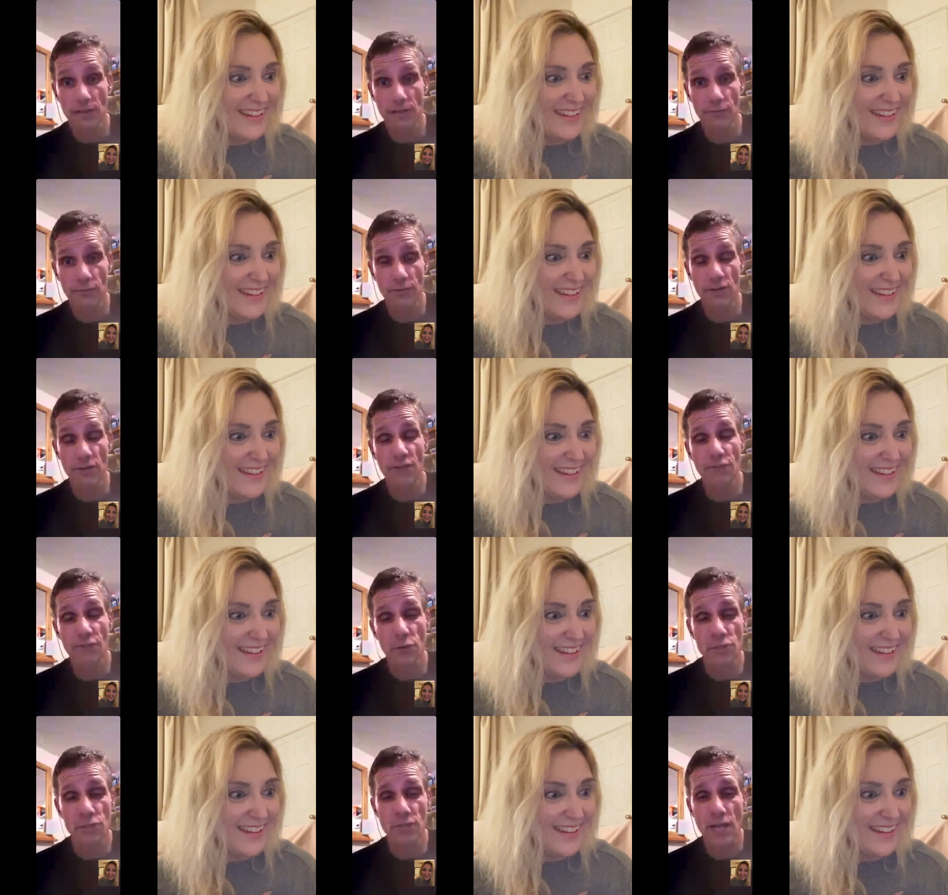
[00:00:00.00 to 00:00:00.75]
Speaker 1: You're
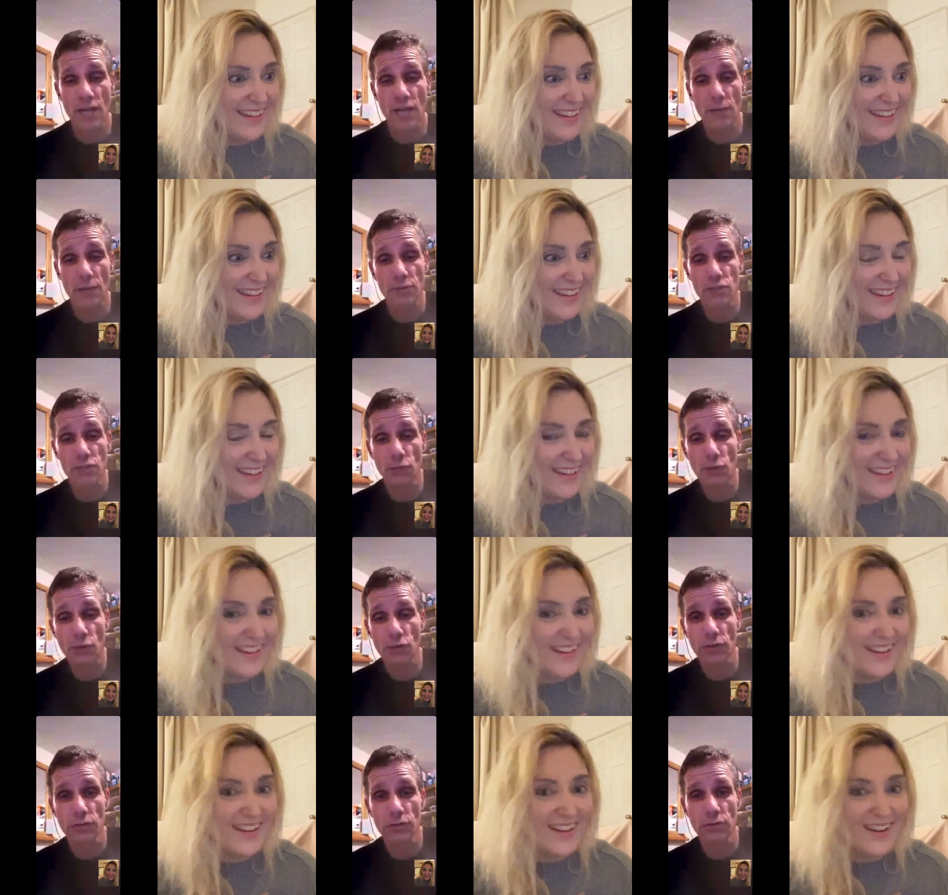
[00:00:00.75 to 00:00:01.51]
not frozen now, but you
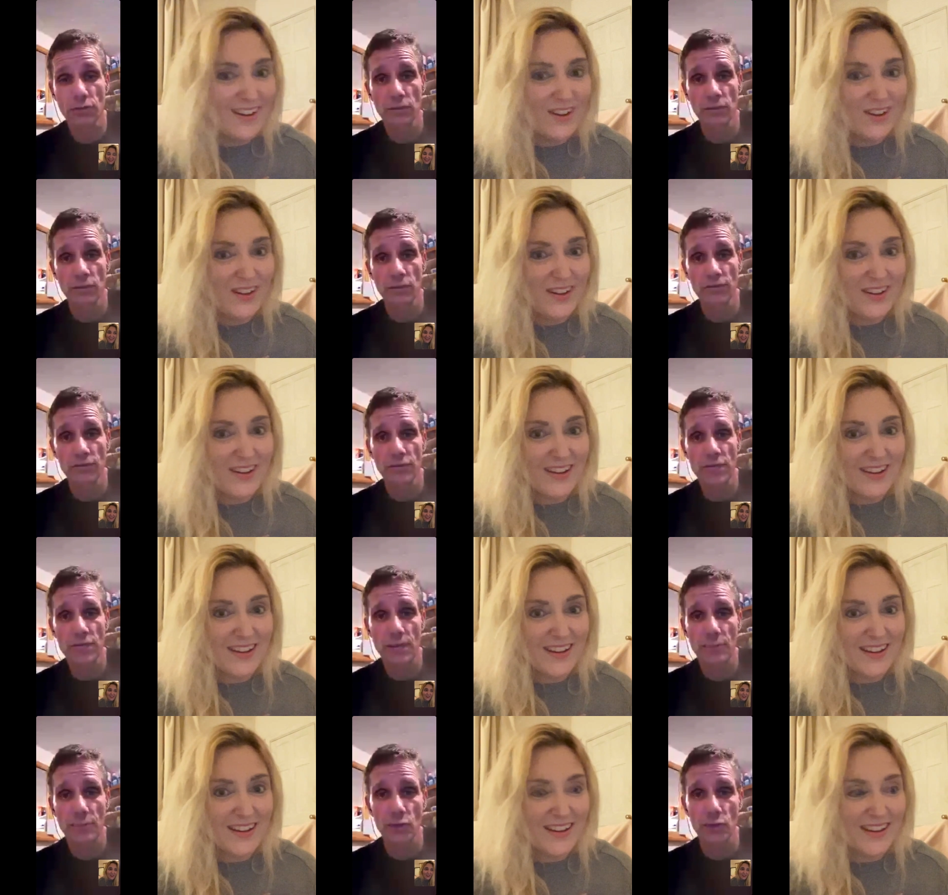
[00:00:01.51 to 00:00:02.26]
were. Every
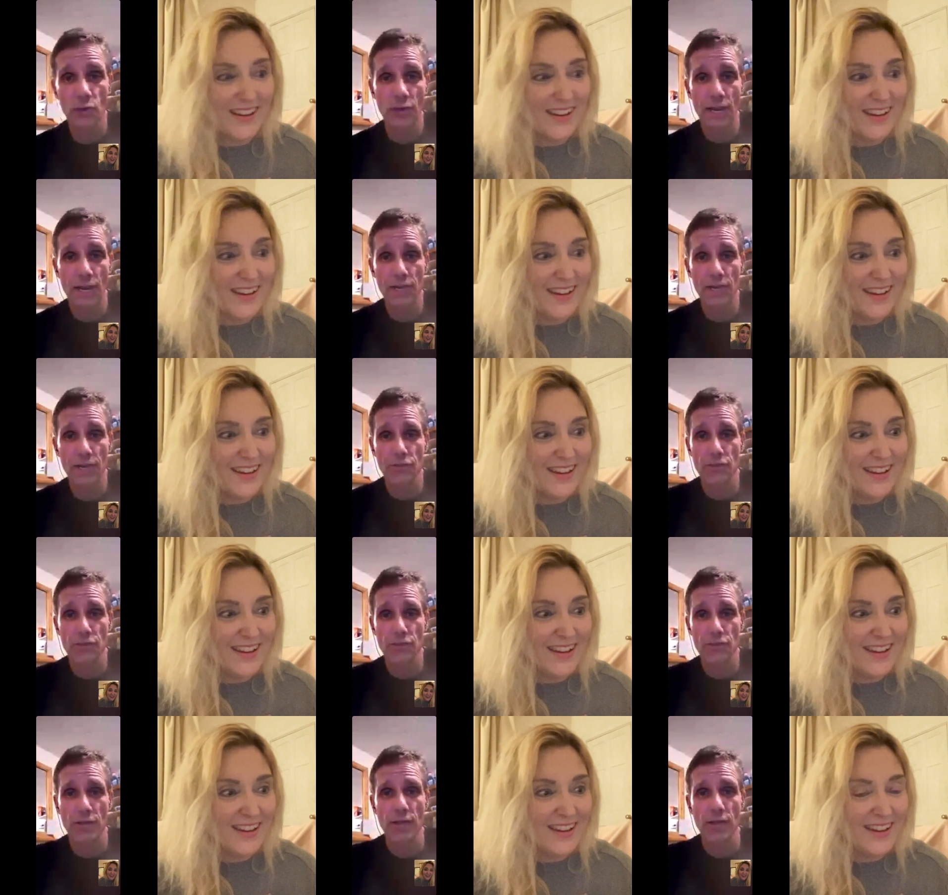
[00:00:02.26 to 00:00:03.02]
time you go to
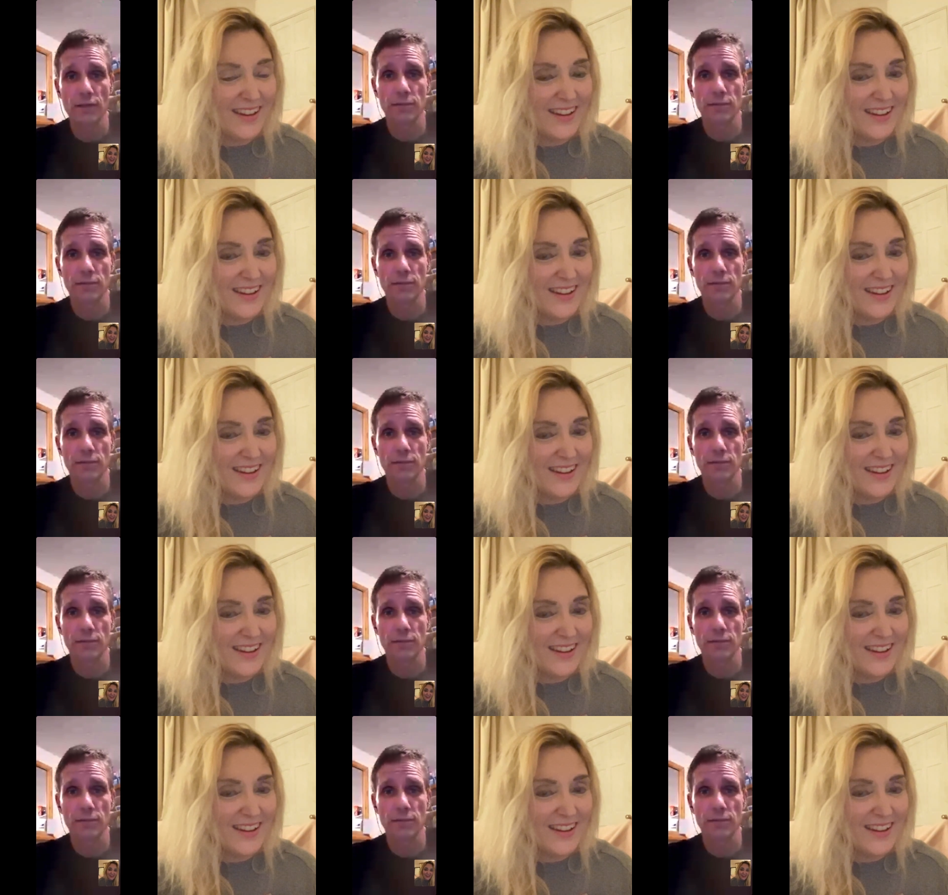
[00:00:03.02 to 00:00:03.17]
answer that.